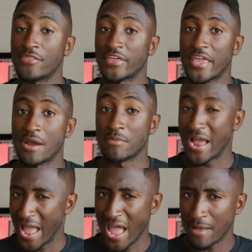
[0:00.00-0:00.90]
then the
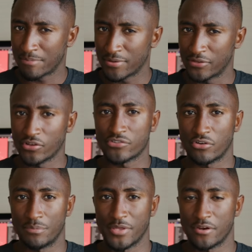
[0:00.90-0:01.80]
camera app is
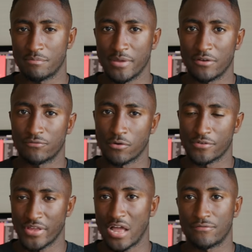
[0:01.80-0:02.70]
also updated a bit for
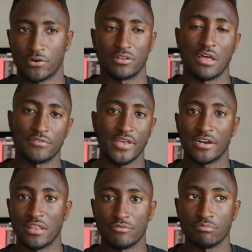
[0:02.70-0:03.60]
the iPhone 11 and
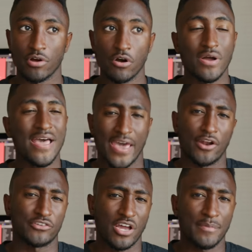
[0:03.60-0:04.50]
11 Pro. And
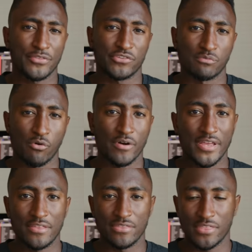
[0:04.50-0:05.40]
I'll talk about this more
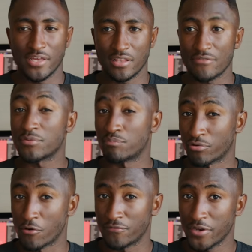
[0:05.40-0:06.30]
in the 11
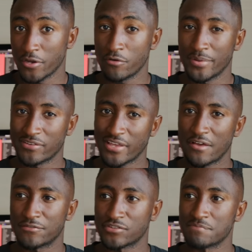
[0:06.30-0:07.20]
Pro video because I
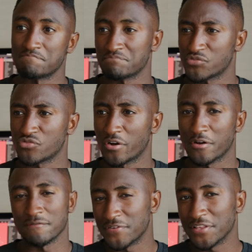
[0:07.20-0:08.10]
have some
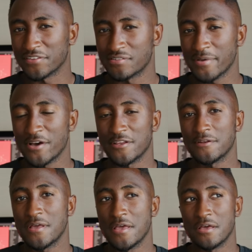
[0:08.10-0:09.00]
stronger feelings about
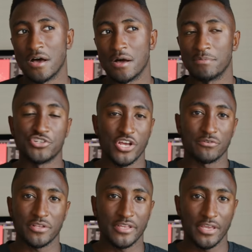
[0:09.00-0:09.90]
it uh, but
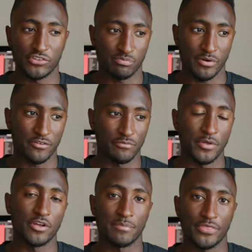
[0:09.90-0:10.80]
generally, it's pretty
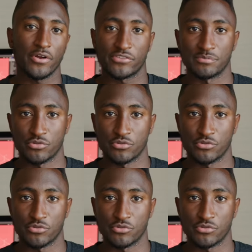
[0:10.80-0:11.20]
familiar, but there are some